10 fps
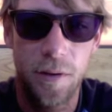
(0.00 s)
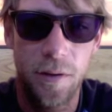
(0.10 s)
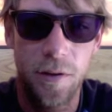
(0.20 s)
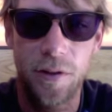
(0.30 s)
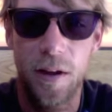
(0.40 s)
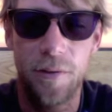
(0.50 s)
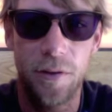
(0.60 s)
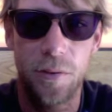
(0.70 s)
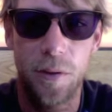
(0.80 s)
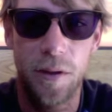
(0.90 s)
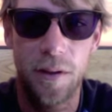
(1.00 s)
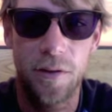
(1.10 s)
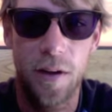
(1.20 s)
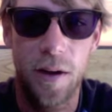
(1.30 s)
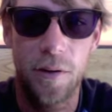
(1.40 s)
just kind of is what it is.
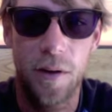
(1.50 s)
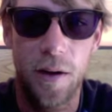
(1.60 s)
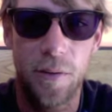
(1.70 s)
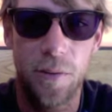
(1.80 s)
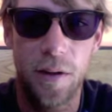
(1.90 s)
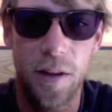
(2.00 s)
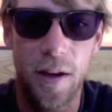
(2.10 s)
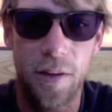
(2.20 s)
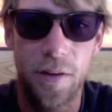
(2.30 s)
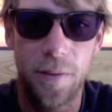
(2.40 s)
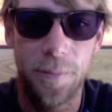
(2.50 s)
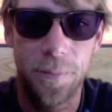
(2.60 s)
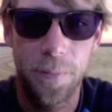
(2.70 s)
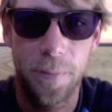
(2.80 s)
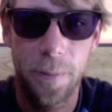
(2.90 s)
I don't really like the
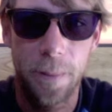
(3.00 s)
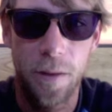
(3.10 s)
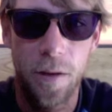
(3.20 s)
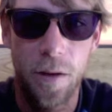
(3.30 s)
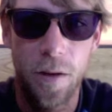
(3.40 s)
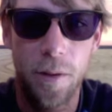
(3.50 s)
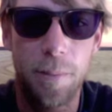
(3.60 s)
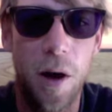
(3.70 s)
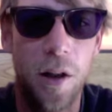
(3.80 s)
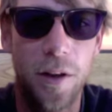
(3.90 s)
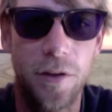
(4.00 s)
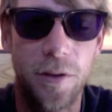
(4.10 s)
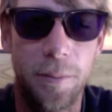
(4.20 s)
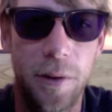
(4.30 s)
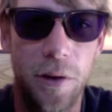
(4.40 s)
polished
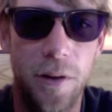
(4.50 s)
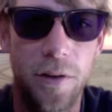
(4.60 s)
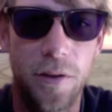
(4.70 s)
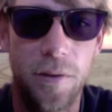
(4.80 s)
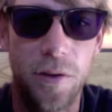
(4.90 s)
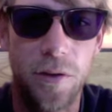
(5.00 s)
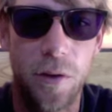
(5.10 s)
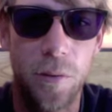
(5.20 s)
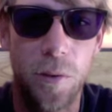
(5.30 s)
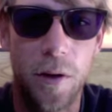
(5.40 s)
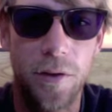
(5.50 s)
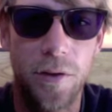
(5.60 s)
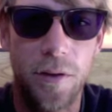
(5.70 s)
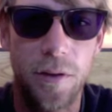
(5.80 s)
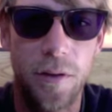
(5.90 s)
appearance of the stonewashed